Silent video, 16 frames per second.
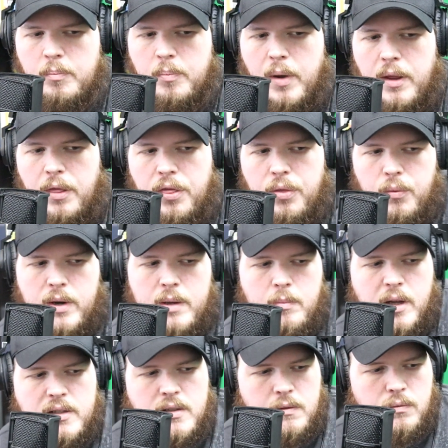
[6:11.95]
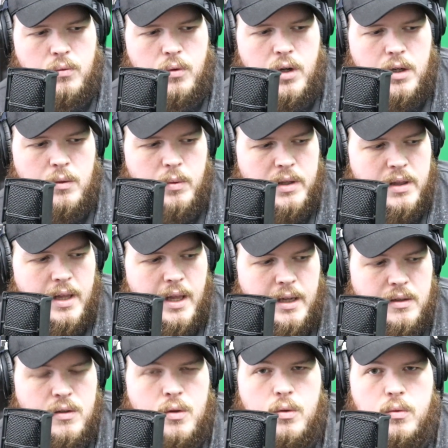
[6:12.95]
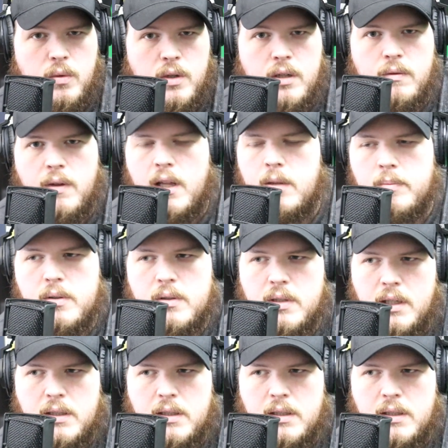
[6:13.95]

but 3 months of work with like 2 or 3 developers.